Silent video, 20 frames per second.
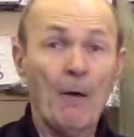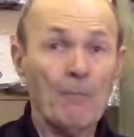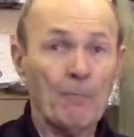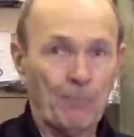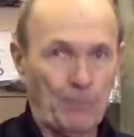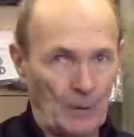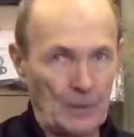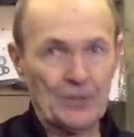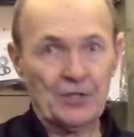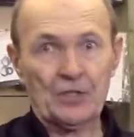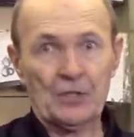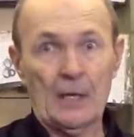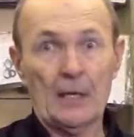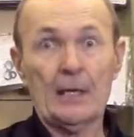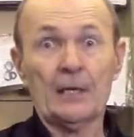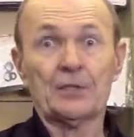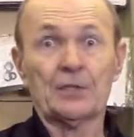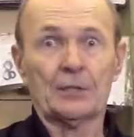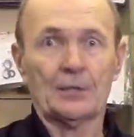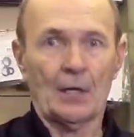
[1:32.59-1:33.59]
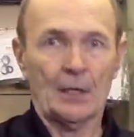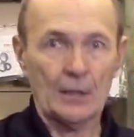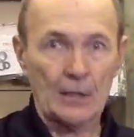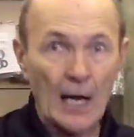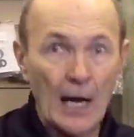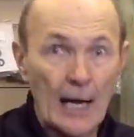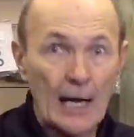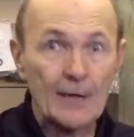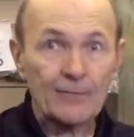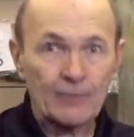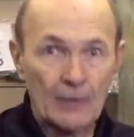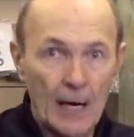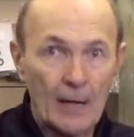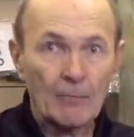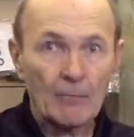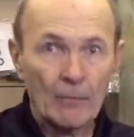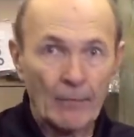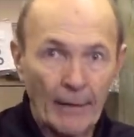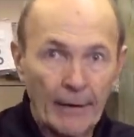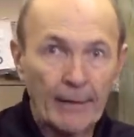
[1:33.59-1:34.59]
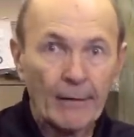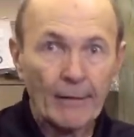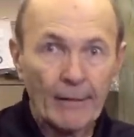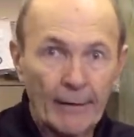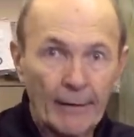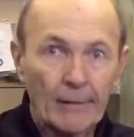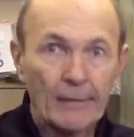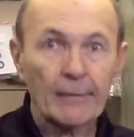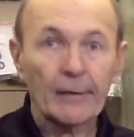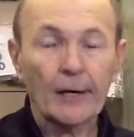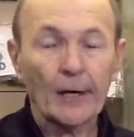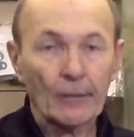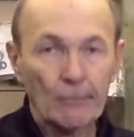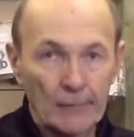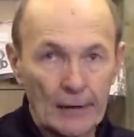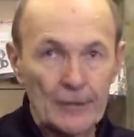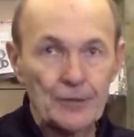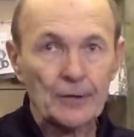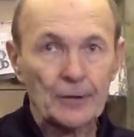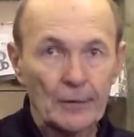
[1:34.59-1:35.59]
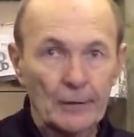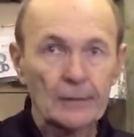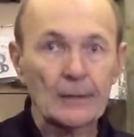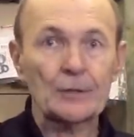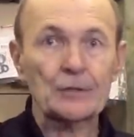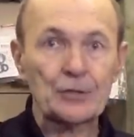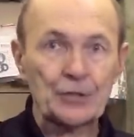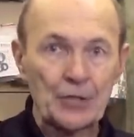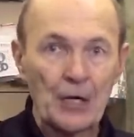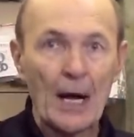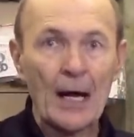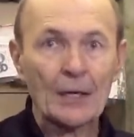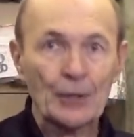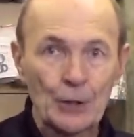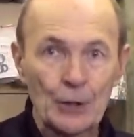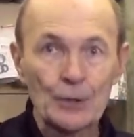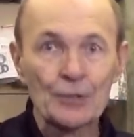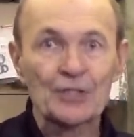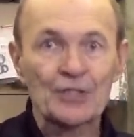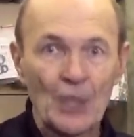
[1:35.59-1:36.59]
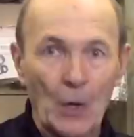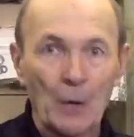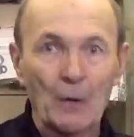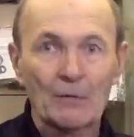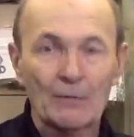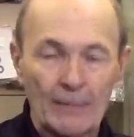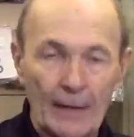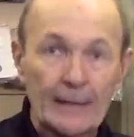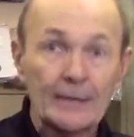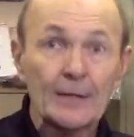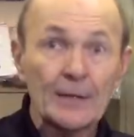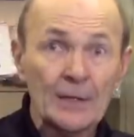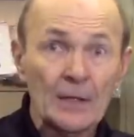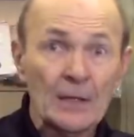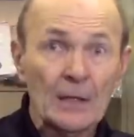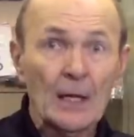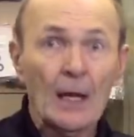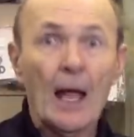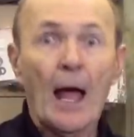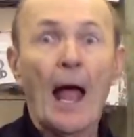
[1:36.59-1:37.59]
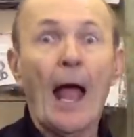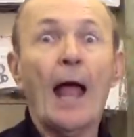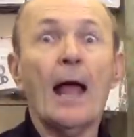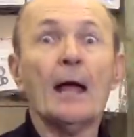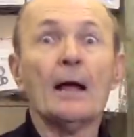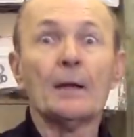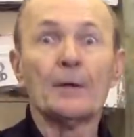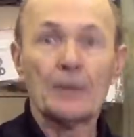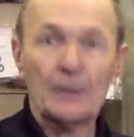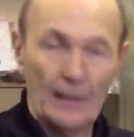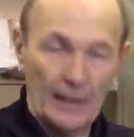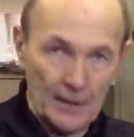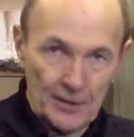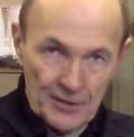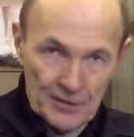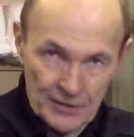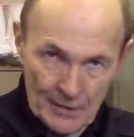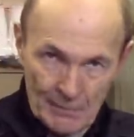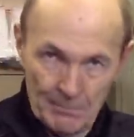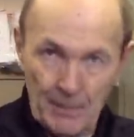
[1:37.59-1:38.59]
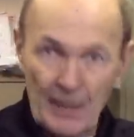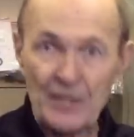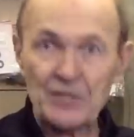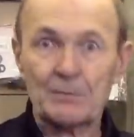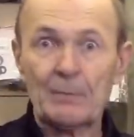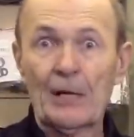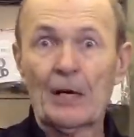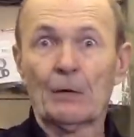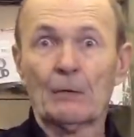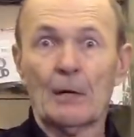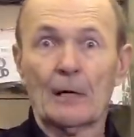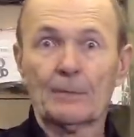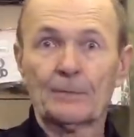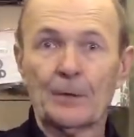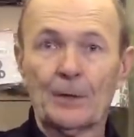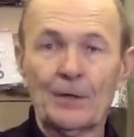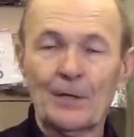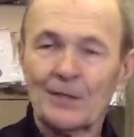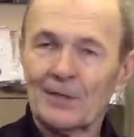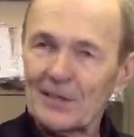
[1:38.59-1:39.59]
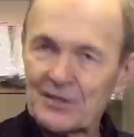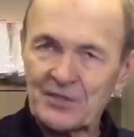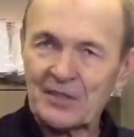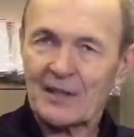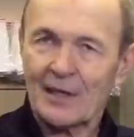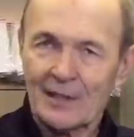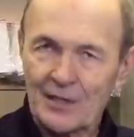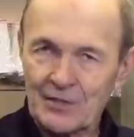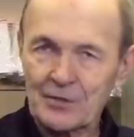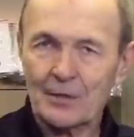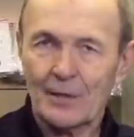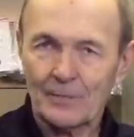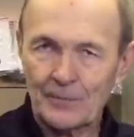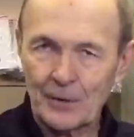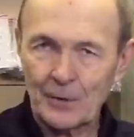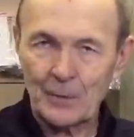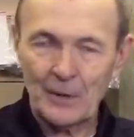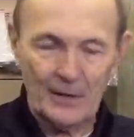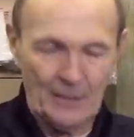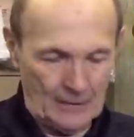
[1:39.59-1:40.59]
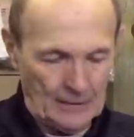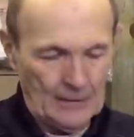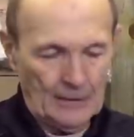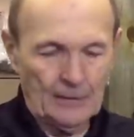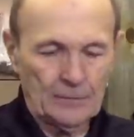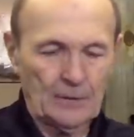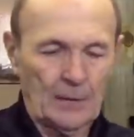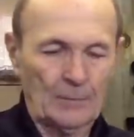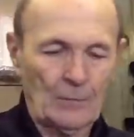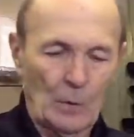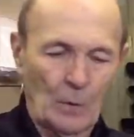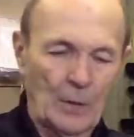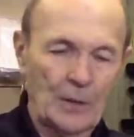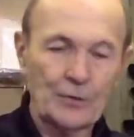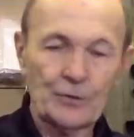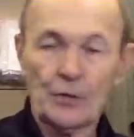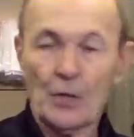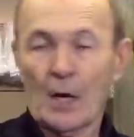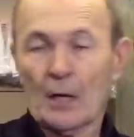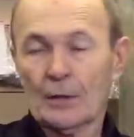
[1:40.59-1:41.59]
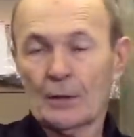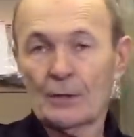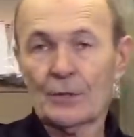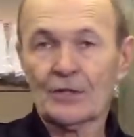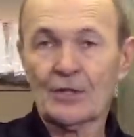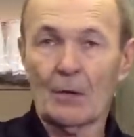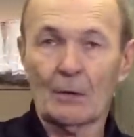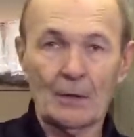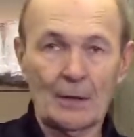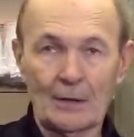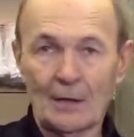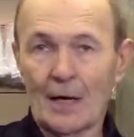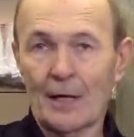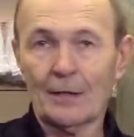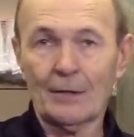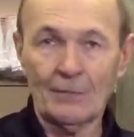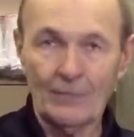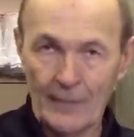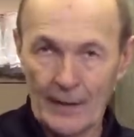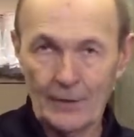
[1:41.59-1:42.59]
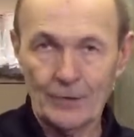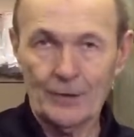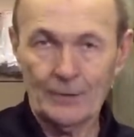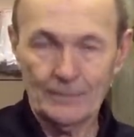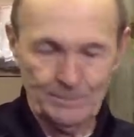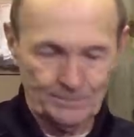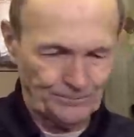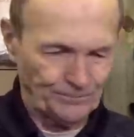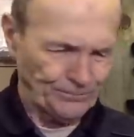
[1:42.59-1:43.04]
First stage is a diaphragm regulator, the original that Jacques Cousteau invented, and that is the best, been around for years. This is the kind of stuff you read. Number one, Jacques Cousteau did not invent it.